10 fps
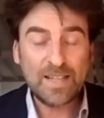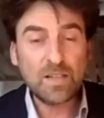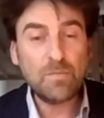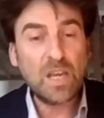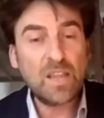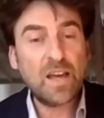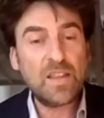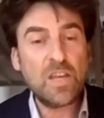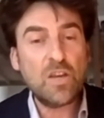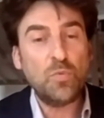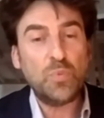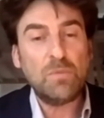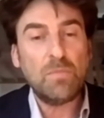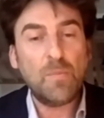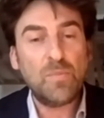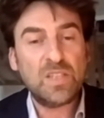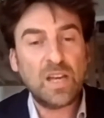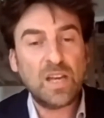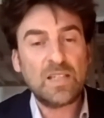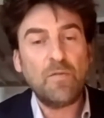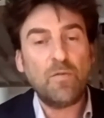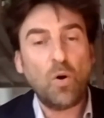doesn't mean that the European member states have